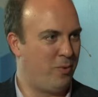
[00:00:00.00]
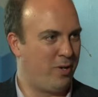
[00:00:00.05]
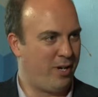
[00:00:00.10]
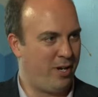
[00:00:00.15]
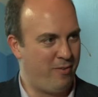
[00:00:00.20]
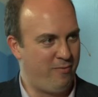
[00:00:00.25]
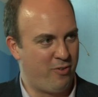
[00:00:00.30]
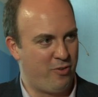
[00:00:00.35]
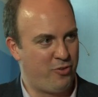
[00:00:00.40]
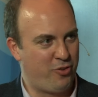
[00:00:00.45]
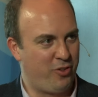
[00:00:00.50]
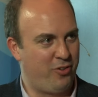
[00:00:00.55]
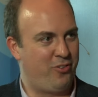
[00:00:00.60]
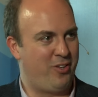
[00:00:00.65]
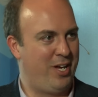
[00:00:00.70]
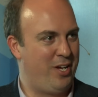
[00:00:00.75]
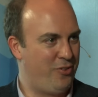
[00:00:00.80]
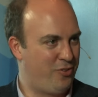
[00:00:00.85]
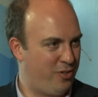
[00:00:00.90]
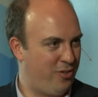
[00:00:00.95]
what kind of
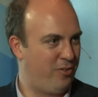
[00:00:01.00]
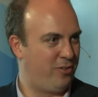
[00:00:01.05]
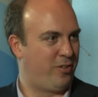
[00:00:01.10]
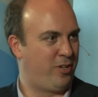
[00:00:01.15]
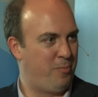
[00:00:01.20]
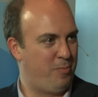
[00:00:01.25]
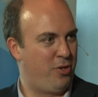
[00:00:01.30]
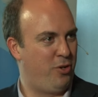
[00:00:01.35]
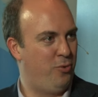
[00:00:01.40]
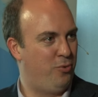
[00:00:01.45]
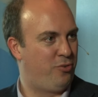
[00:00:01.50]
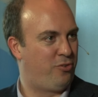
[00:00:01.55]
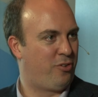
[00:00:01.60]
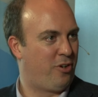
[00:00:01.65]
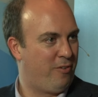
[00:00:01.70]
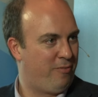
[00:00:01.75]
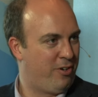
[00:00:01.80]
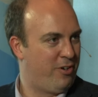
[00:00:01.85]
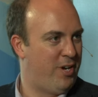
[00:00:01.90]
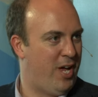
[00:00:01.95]
virtualization, compute,
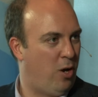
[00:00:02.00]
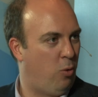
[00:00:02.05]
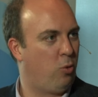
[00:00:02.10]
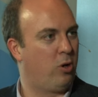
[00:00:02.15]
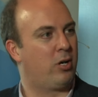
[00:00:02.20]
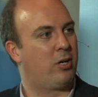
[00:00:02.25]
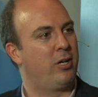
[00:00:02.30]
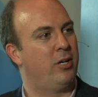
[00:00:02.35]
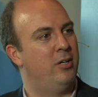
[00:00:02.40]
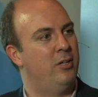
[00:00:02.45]
server, network?